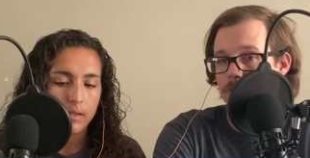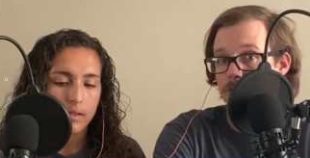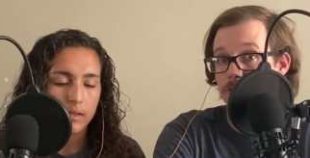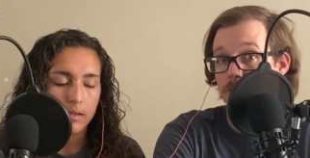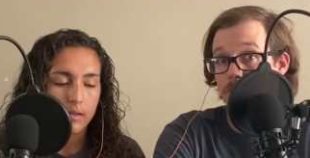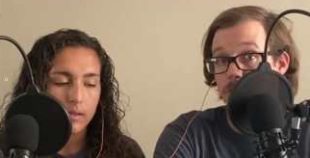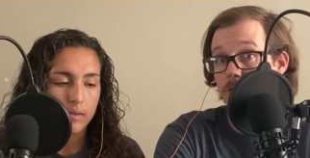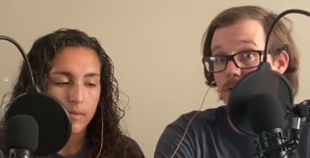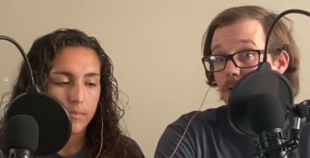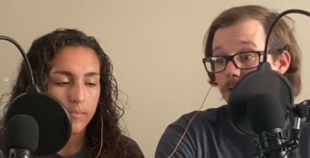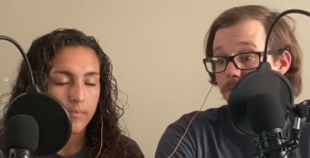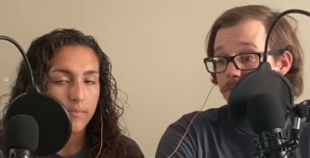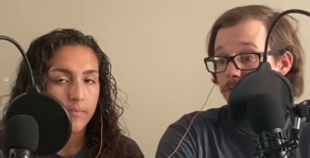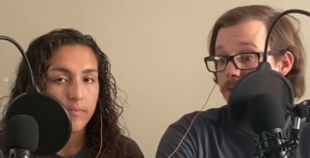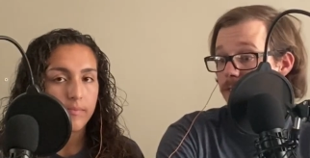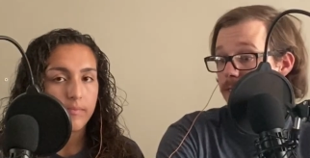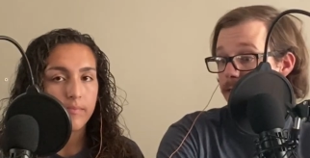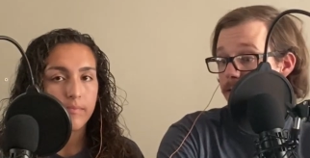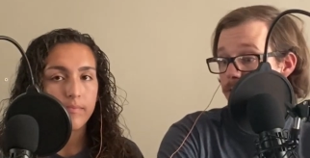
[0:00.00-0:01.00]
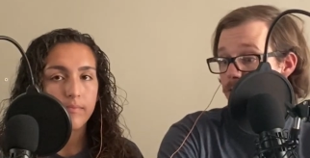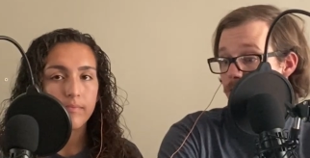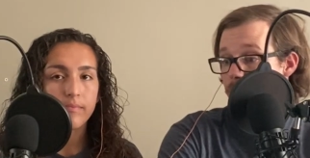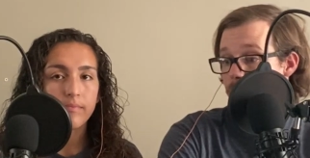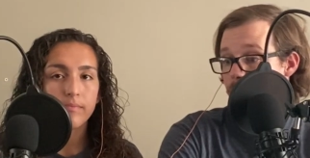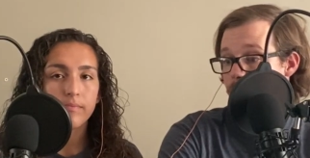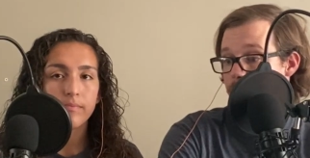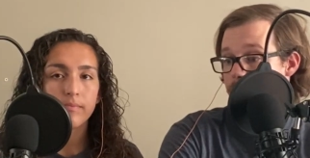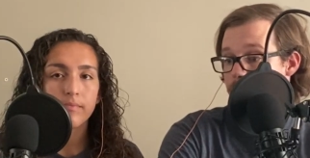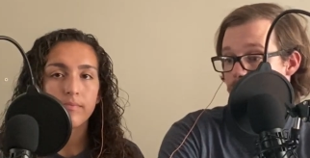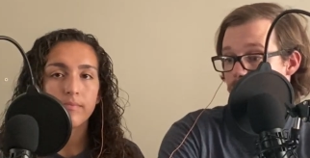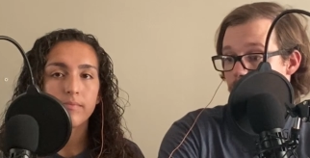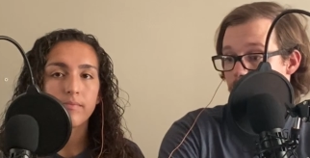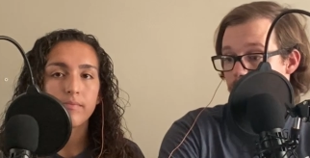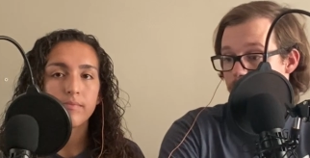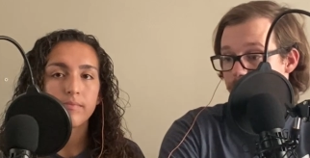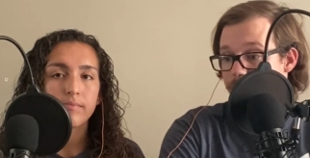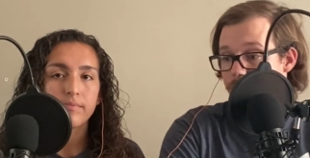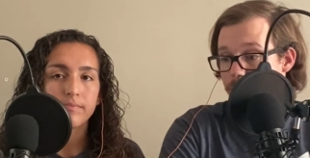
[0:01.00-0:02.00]
Speaker 1: So, the goal for today's show is we'll
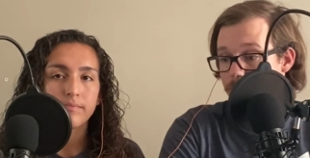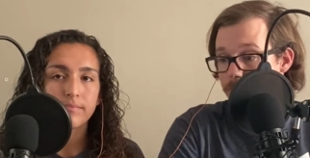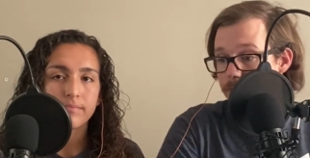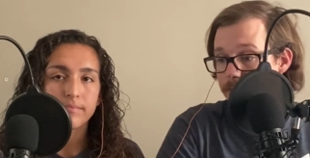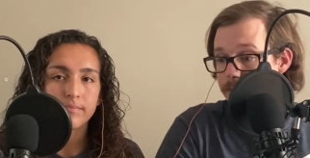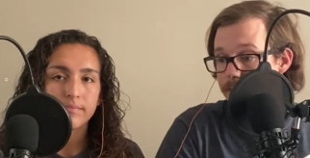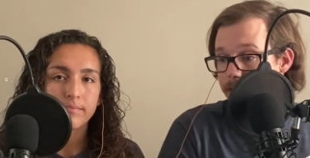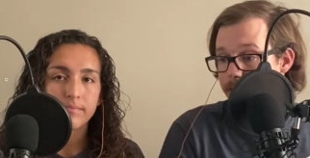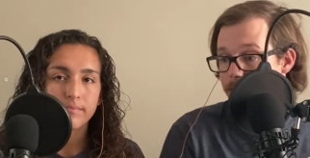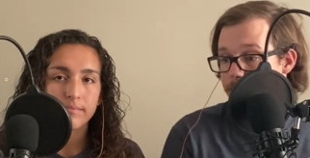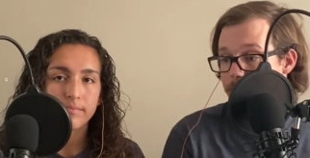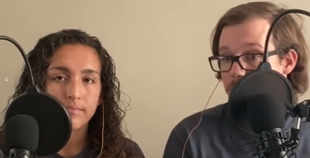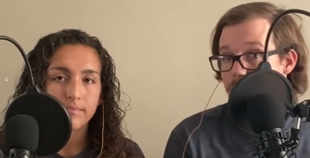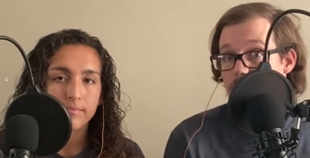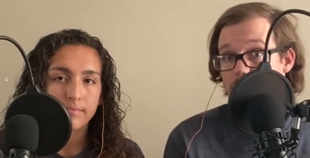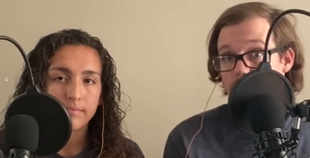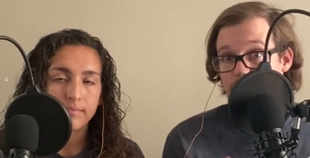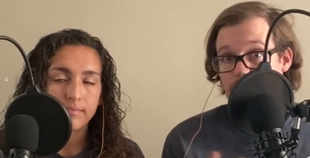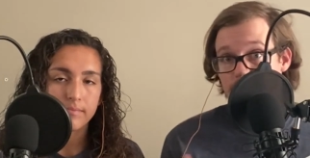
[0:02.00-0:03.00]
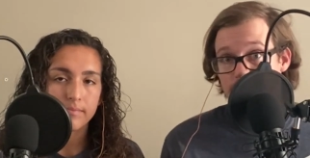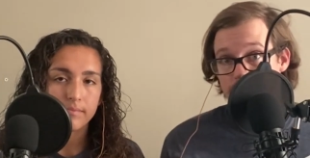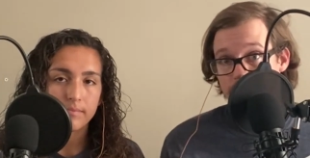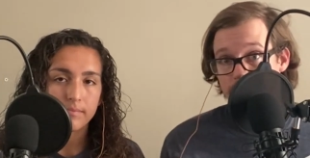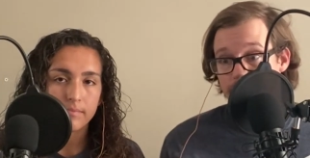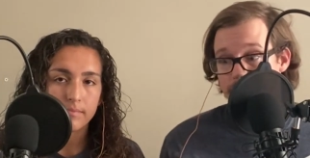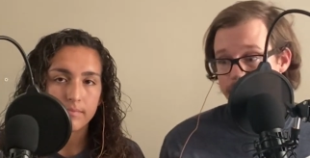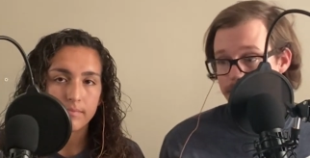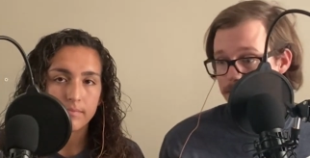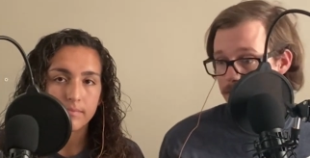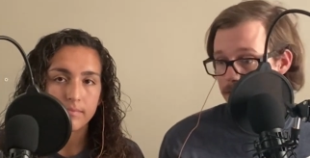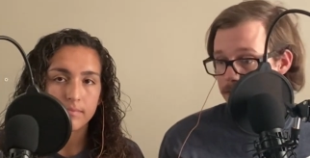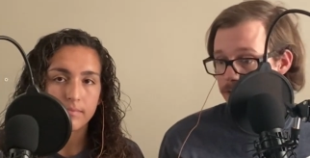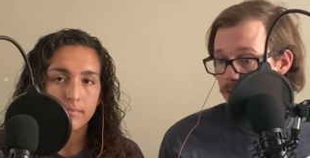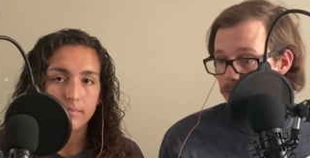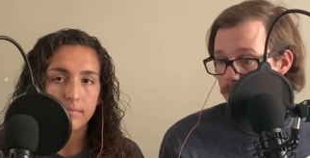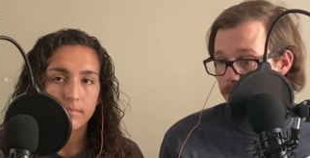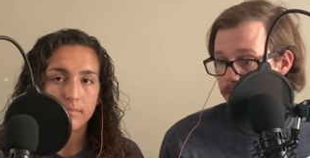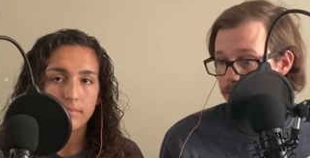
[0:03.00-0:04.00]
review the anatomy relevant to the SI
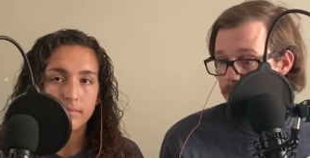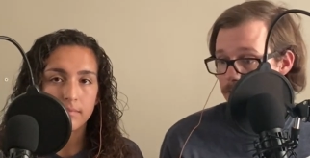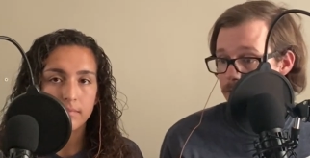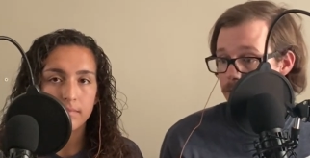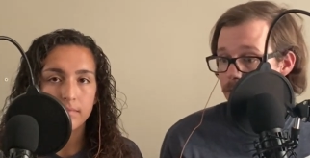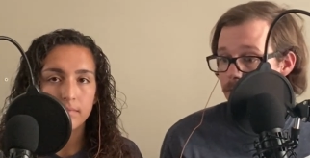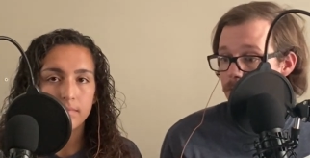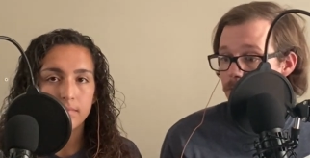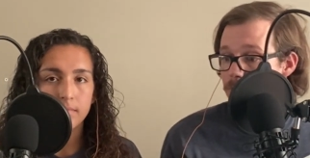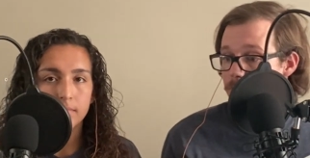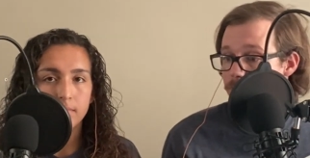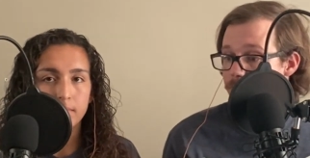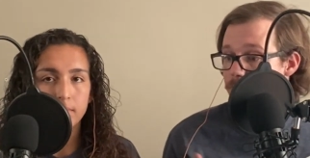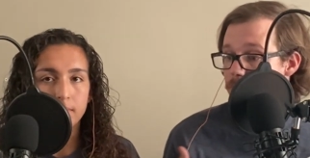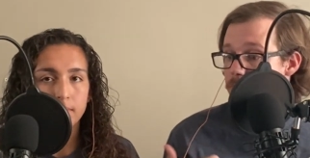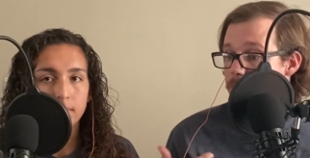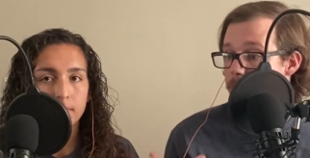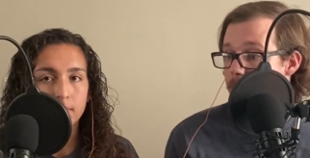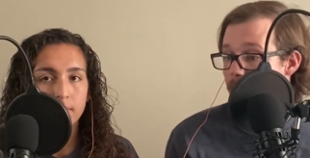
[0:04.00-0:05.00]
joint, review the